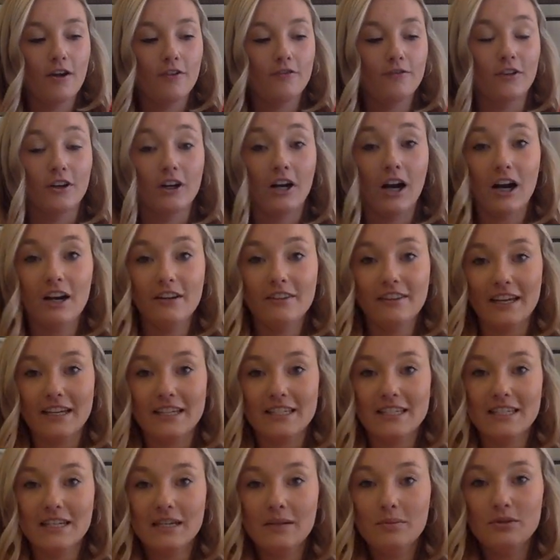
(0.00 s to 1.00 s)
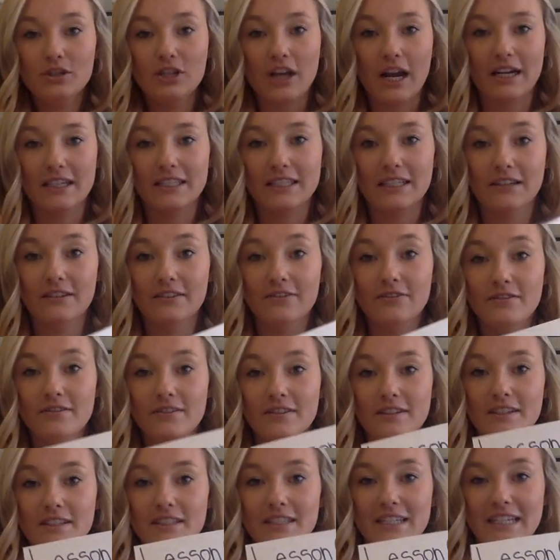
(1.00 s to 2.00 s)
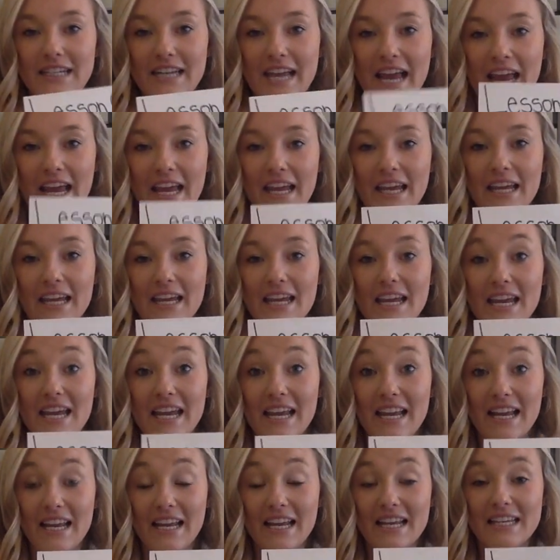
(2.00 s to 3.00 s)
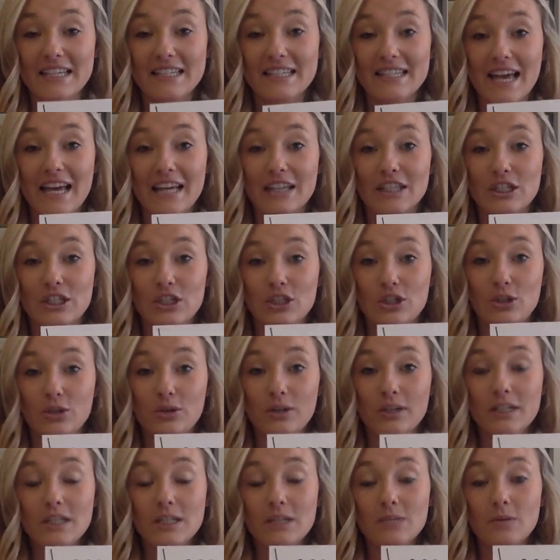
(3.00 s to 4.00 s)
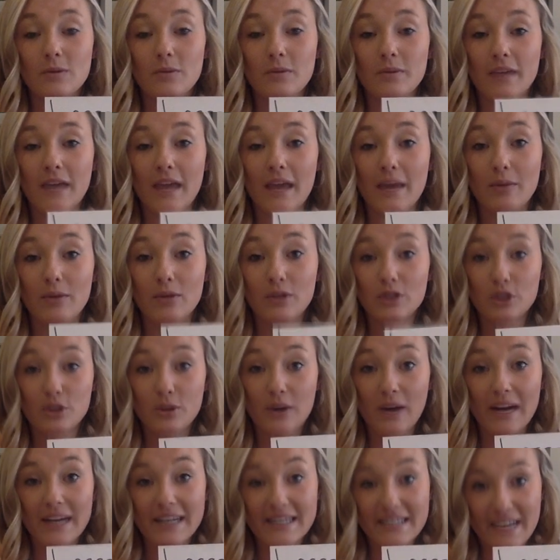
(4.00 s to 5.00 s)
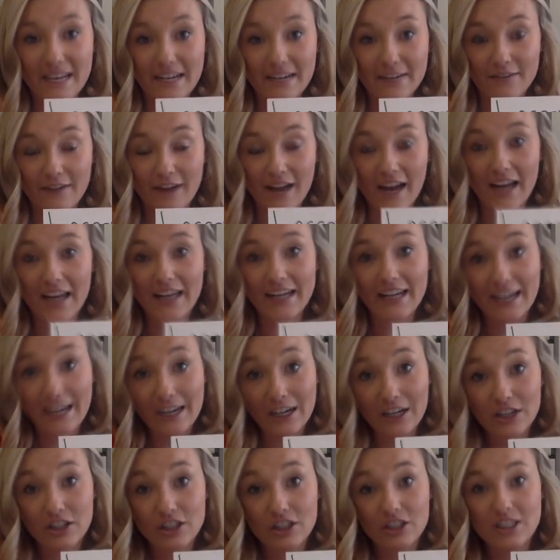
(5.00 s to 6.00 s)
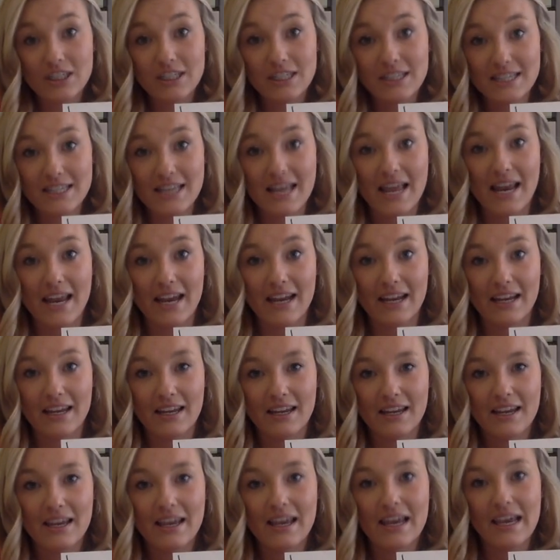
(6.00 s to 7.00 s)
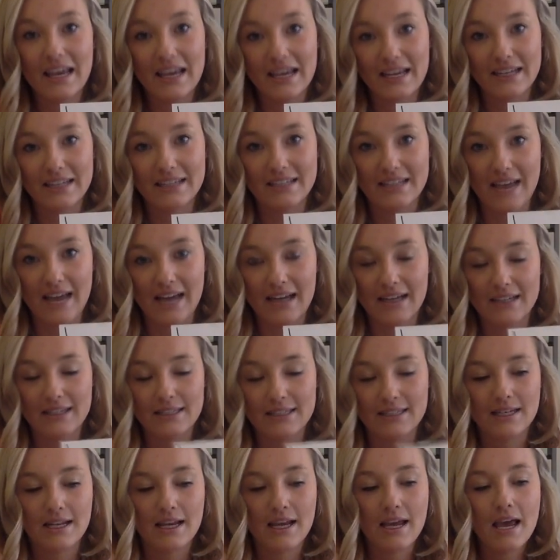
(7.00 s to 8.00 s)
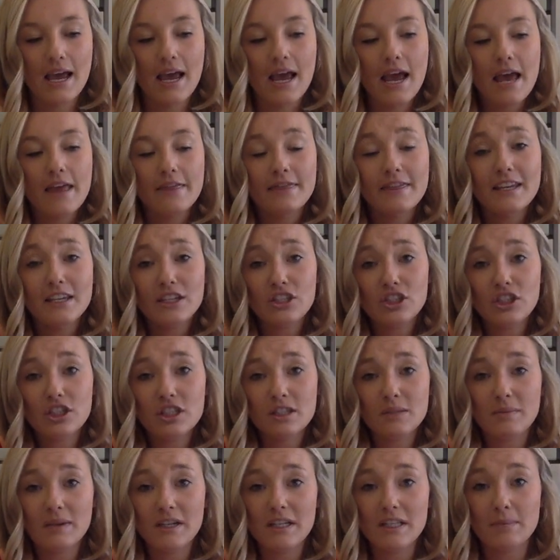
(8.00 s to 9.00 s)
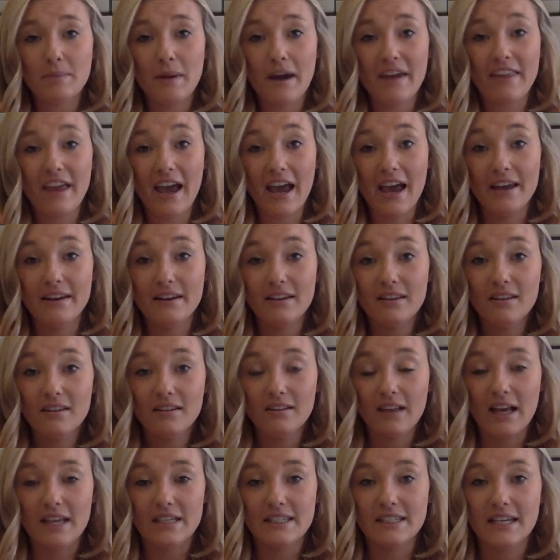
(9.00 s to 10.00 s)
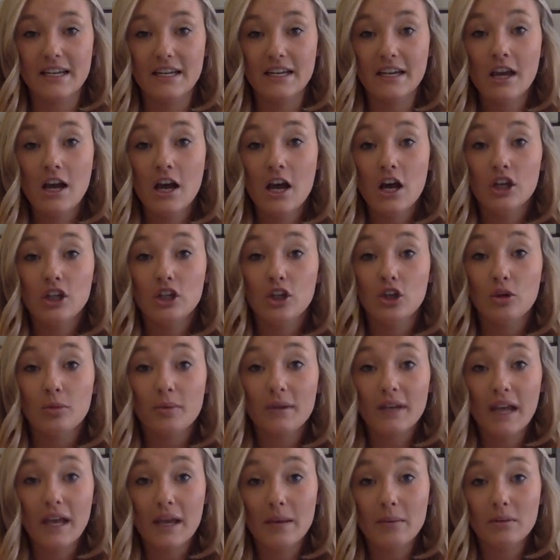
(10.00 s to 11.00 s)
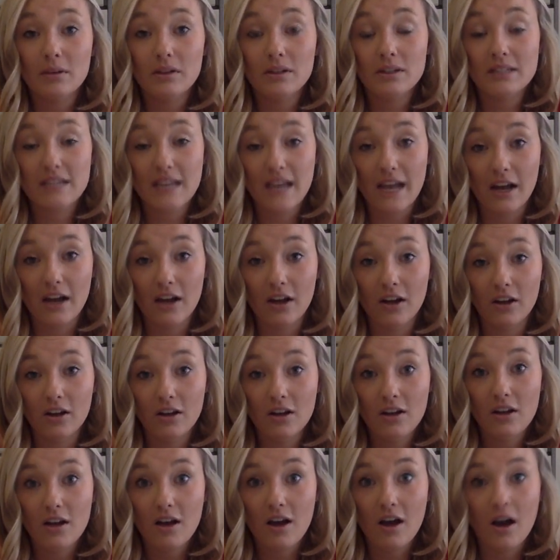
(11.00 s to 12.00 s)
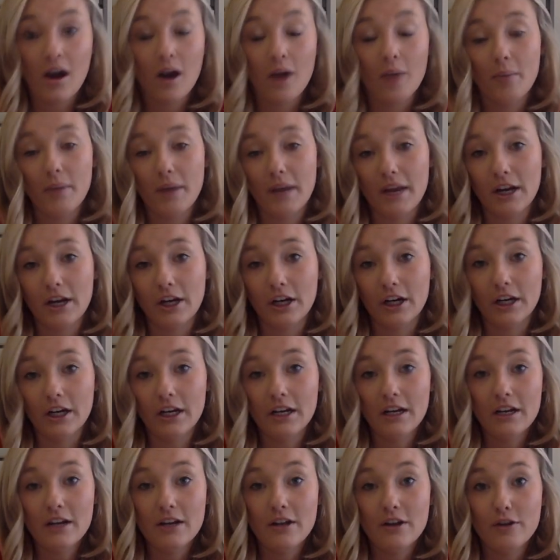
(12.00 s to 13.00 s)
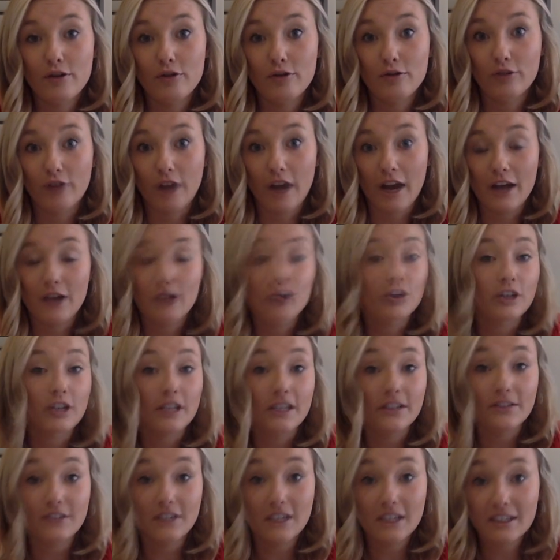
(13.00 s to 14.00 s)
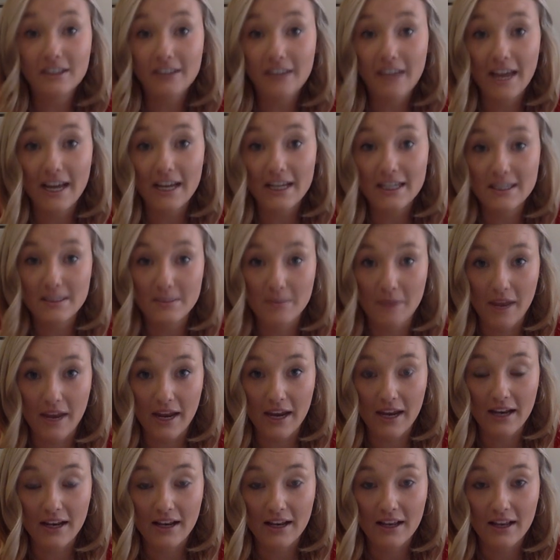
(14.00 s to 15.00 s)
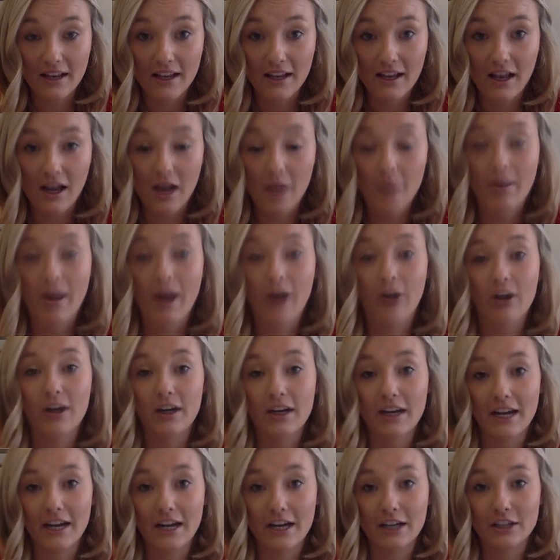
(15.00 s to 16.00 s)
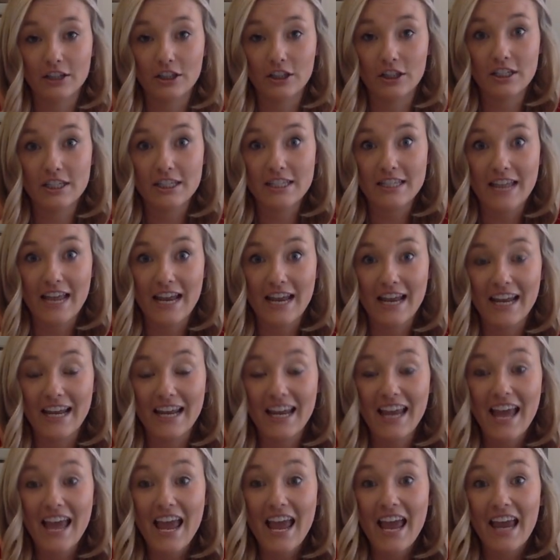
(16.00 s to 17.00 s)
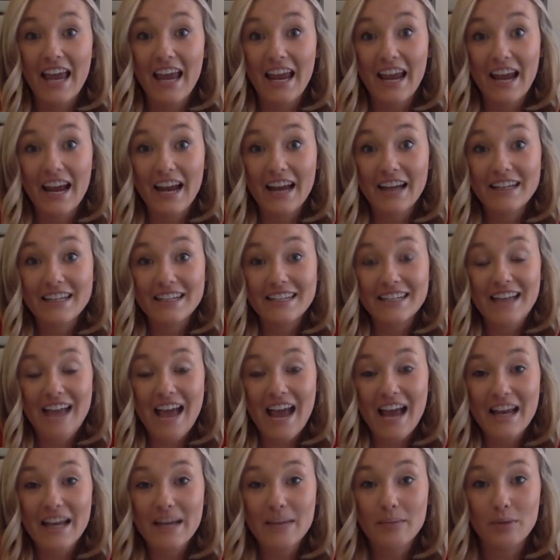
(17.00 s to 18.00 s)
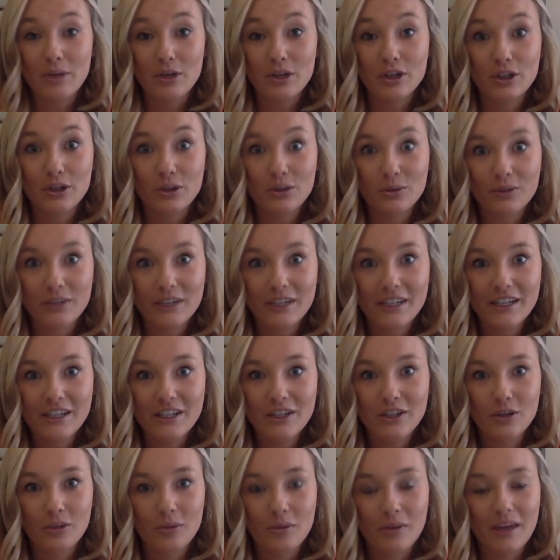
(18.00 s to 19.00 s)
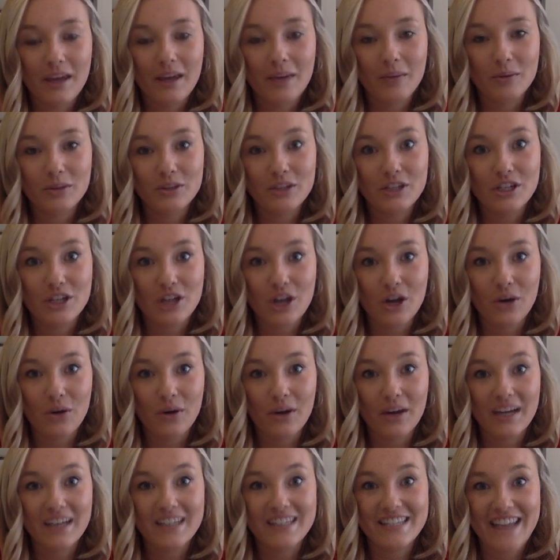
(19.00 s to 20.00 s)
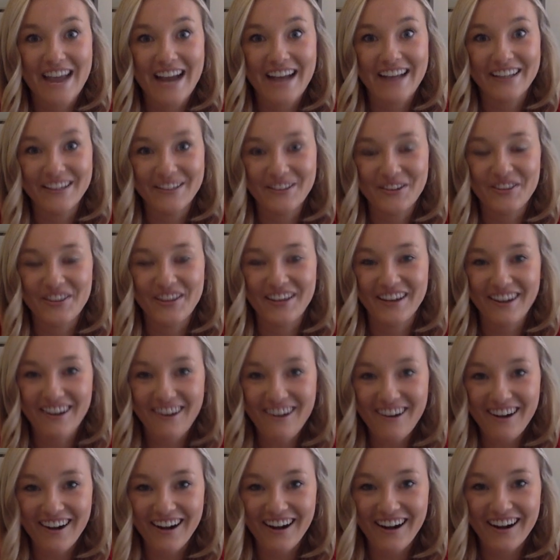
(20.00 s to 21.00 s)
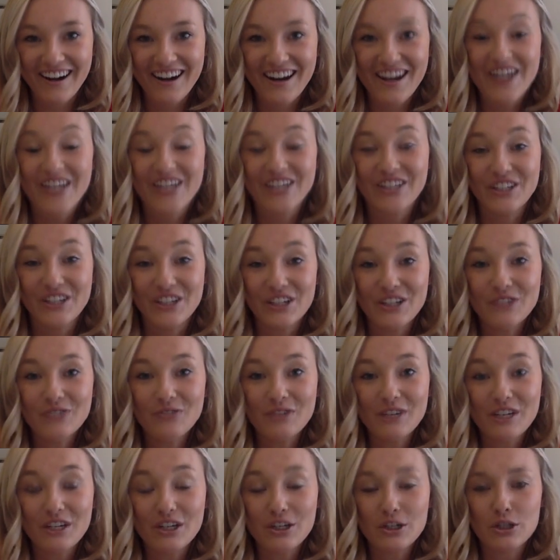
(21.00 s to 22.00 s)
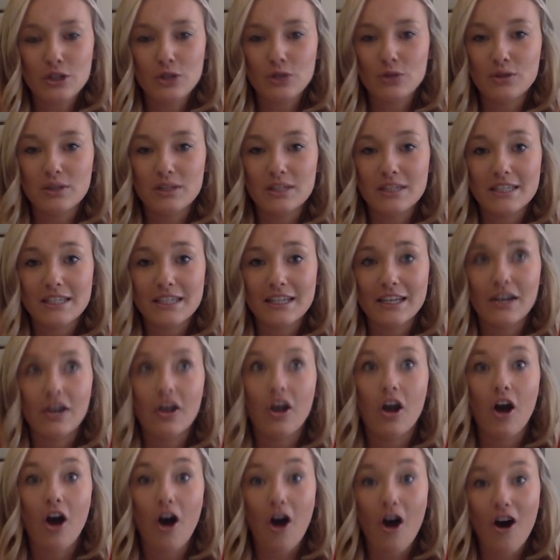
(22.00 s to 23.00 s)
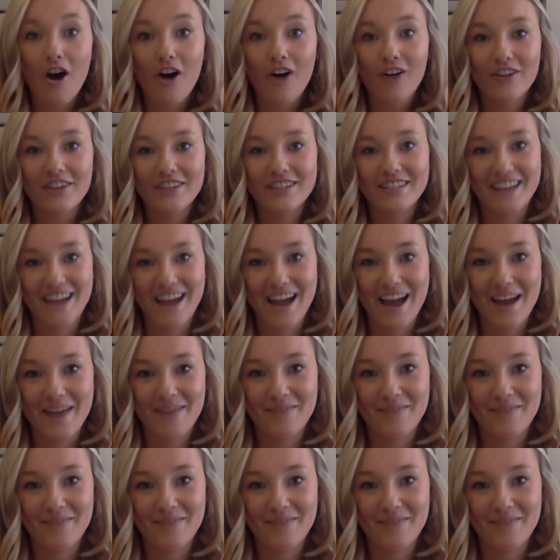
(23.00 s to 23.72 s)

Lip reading: For our lesson objective today, it is that students will be able to identify characters and setting in a text. This just means by the end of the lesson, you'll be able to tell a parent, friend, or even a classmate about a character and setting, and in any book you'll read, you'll be able to know exactly what they are. Good readers use this skill all the time.